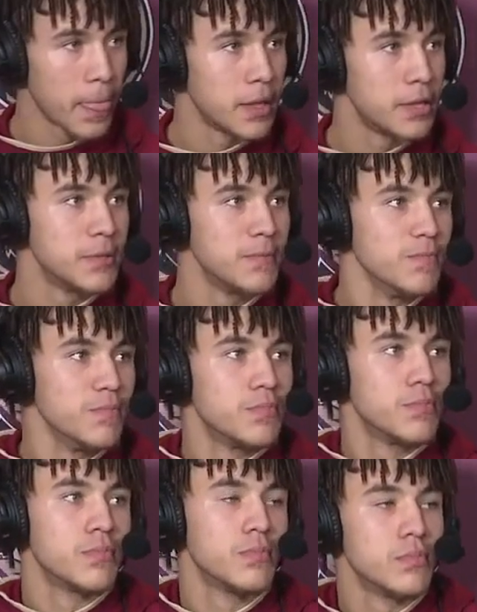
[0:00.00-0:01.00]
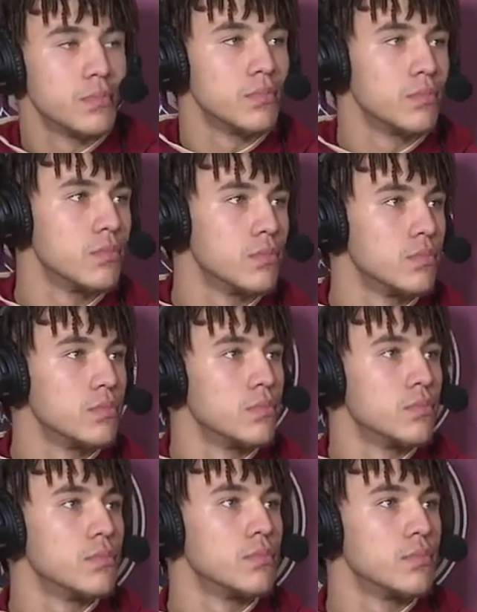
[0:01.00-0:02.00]

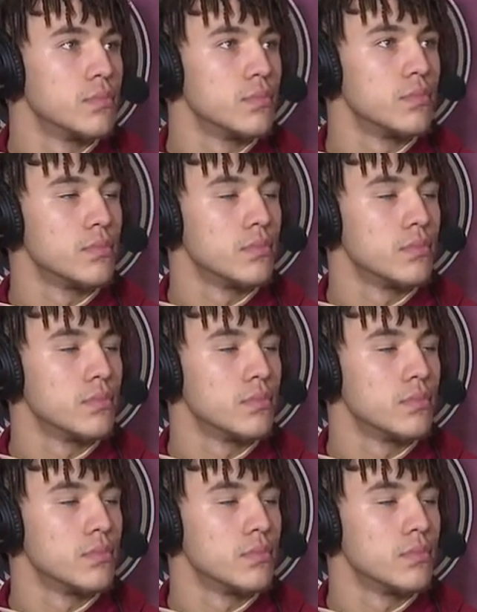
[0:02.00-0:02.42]
(silent)